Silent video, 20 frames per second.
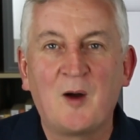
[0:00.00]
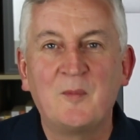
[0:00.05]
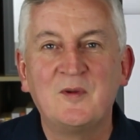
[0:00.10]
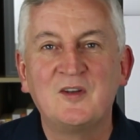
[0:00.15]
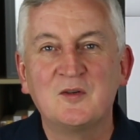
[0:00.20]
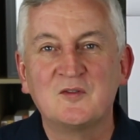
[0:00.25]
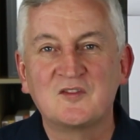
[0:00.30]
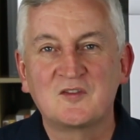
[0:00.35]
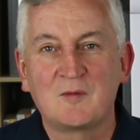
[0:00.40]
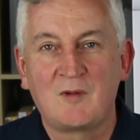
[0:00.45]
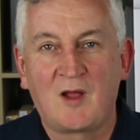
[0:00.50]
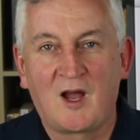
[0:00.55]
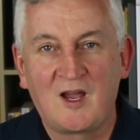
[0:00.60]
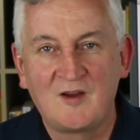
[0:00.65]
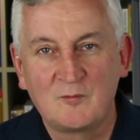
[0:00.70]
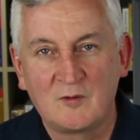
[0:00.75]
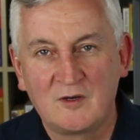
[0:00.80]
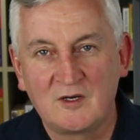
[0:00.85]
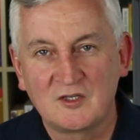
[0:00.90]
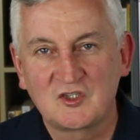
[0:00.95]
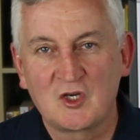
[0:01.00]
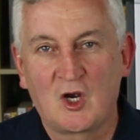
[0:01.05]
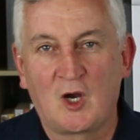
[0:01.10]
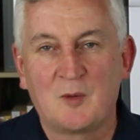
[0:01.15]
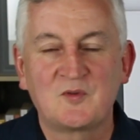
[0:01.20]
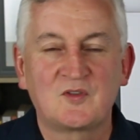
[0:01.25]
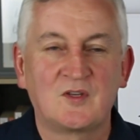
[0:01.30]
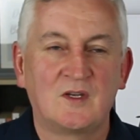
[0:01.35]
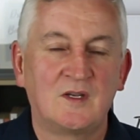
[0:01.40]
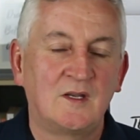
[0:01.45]
We're doing some live
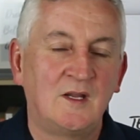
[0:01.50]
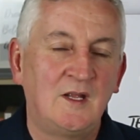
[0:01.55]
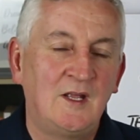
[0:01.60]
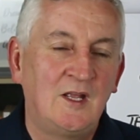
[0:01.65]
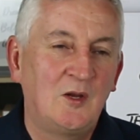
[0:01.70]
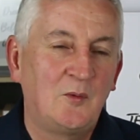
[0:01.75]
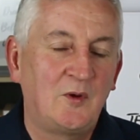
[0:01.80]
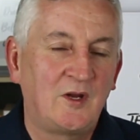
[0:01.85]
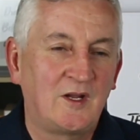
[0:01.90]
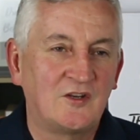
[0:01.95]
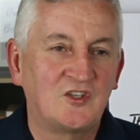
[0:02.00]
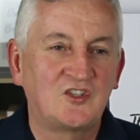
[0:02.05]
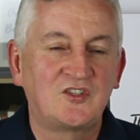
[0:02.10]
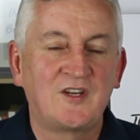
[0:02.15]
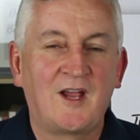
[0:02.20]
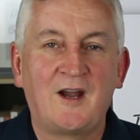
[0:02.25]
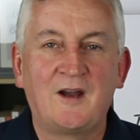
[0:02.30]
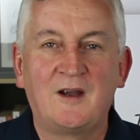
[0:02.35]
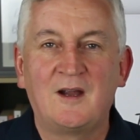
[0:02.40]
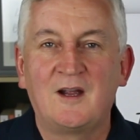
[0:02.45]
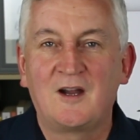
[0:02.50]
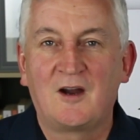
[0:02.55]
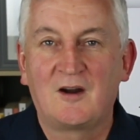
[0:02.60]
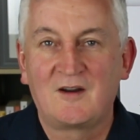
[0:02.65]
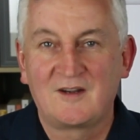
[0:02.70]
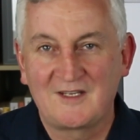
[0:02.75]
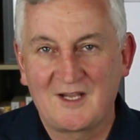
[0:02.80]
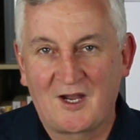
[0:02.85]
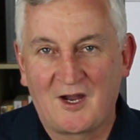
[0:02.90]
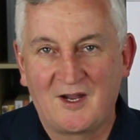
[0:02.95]
workshops and we're going to share
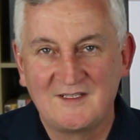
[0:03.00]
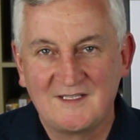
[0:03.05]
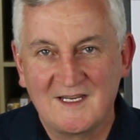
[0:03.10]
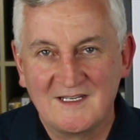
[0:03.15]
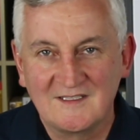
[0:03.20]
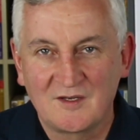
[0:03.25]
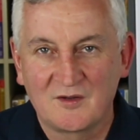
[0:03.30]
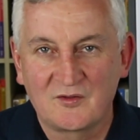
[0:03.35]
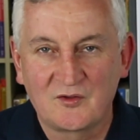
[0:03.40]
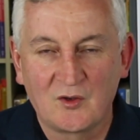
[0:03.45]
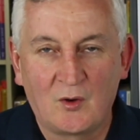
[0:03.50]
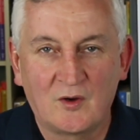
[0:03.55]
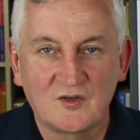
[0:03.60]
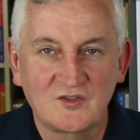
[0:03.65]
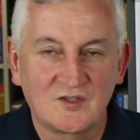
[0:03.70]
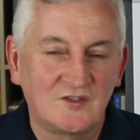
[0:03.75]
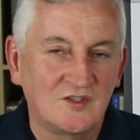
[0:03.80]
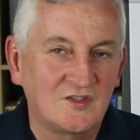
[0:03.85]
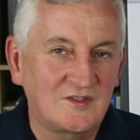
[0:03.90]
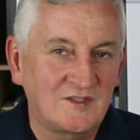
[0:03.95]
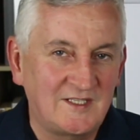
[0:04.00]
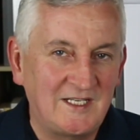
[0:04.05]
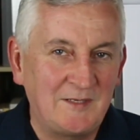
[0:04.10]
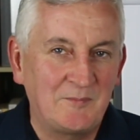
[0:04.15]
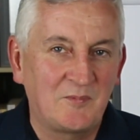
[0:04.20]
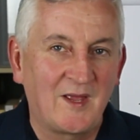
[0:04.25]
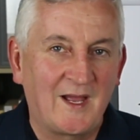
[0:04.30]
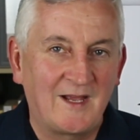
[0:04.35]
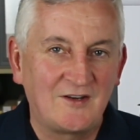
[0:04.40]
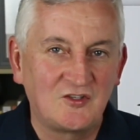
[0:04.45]
our ideas and thoughts and just
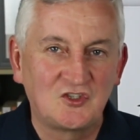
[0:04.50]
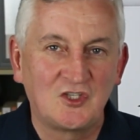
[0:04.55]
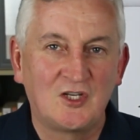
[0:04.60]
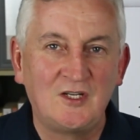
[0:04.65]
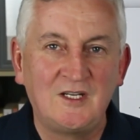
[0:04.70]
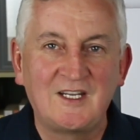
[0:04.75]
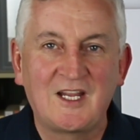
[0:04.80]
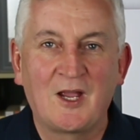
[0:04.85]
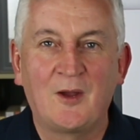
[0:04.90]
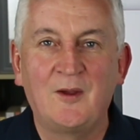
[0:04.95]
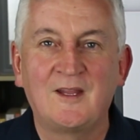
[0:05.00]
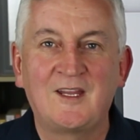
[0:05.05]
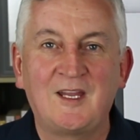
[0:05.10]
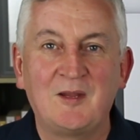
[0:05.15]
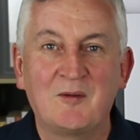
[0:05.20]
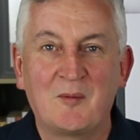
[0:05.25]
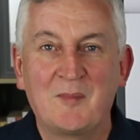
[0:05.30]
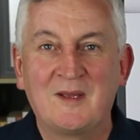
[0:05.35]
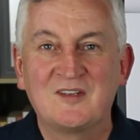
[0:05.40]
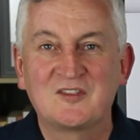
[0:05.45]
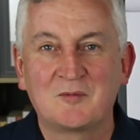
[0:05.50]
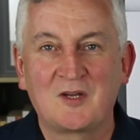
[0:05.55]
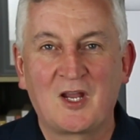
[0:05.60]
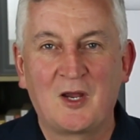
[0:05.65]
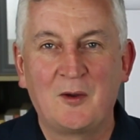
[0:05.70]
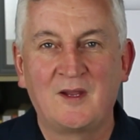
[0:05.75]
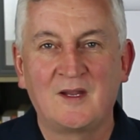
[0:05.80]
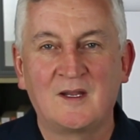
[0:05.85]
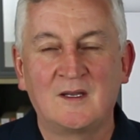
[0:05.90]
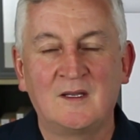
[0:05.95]
keep that journey going, keep the momentum
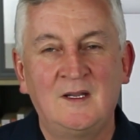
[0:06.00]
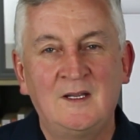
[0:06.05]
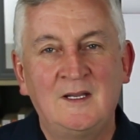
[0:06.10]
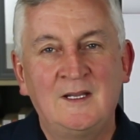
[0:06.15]
going, and